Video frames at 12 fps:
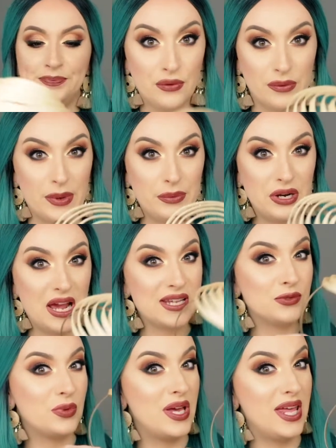Remember
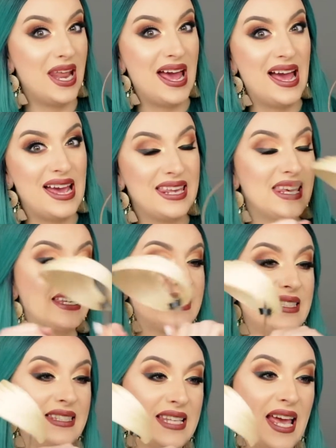guys when I
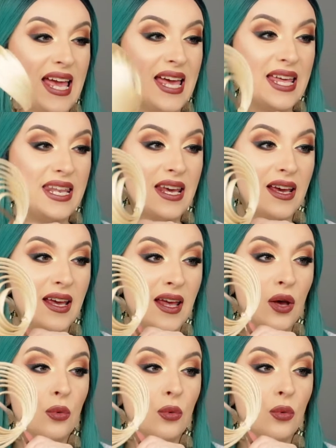said